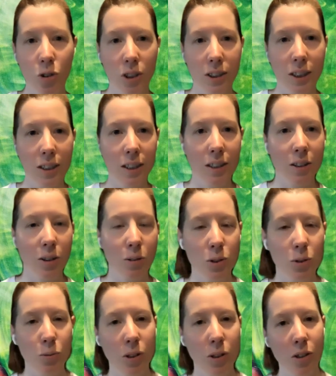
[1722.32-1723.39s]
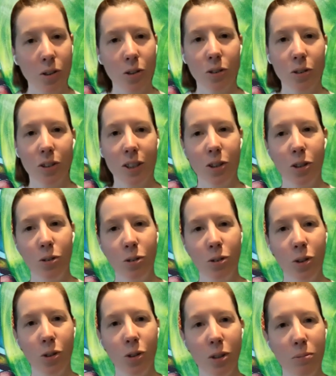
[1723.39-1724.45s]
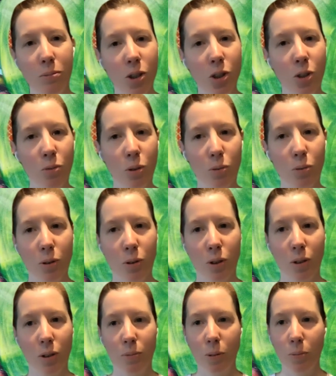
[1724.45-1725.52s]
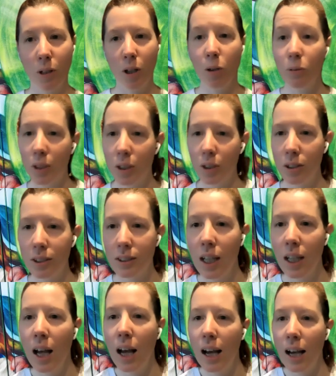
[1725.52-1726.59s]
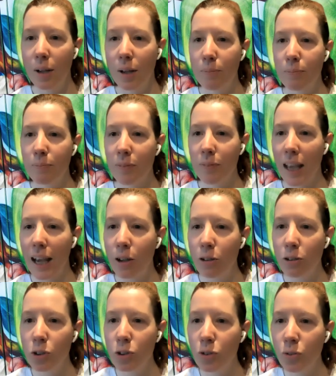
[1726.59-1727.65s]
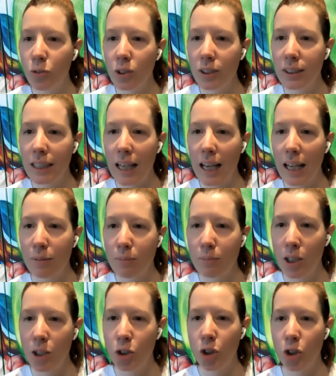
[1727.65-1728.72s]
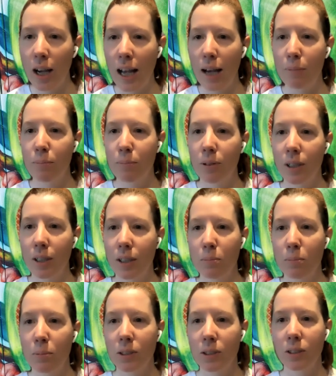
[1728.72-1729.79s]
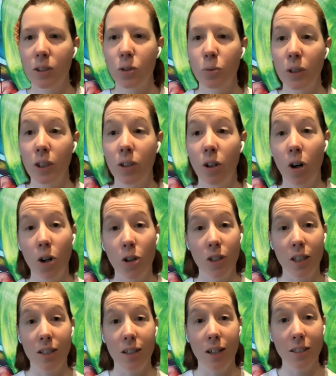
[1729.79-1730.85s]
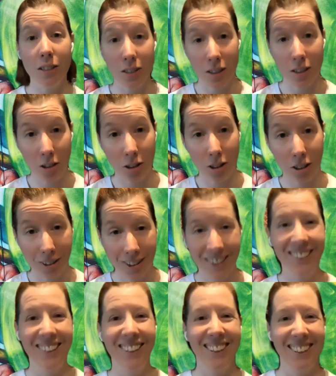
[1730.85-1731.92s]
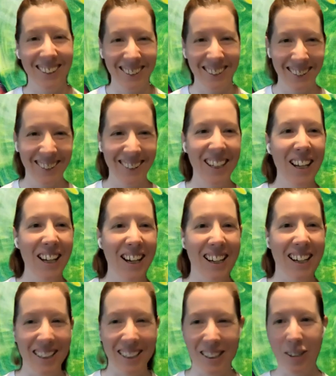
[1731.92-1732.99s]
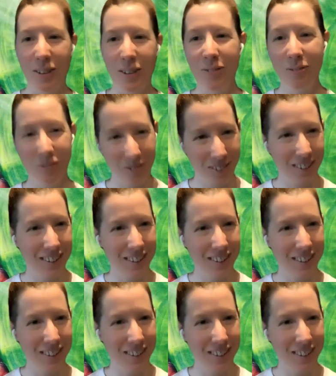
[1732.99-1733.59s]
Chris, I think there was one other thing you had mentioned when we were, oh, here it is. How useful is the Ad Manager app and the Business Suite? Are they necessary? The